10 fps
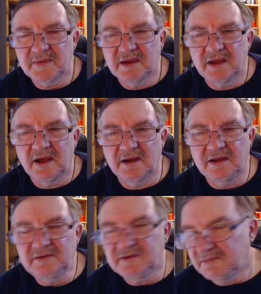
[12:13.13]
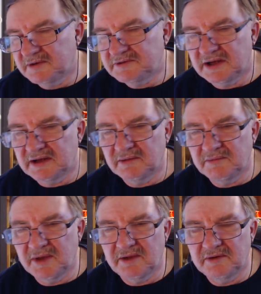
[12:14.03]
uh, not just by shutting him
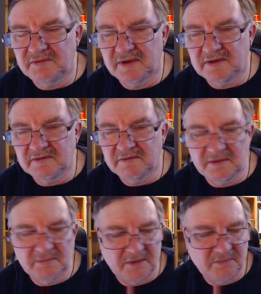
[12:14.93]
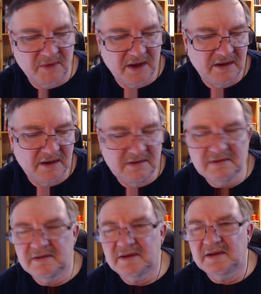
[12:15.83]
down defensively, but by
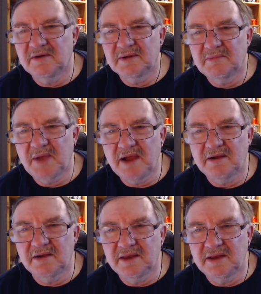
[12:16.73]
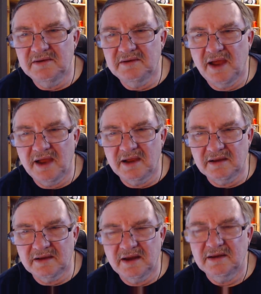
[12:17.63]
instantly going back on the attack
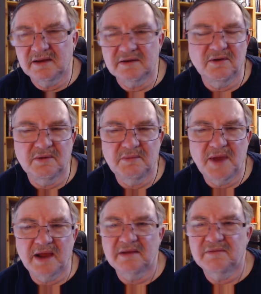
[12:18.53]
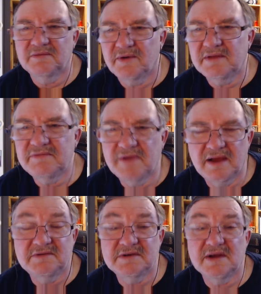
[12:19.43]
and getting that goal back in
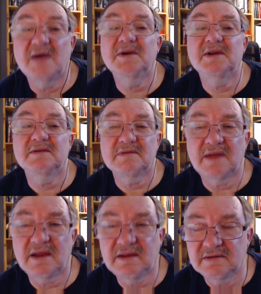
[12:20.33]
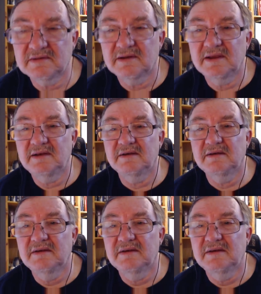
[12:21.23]
45 dominant seconds later,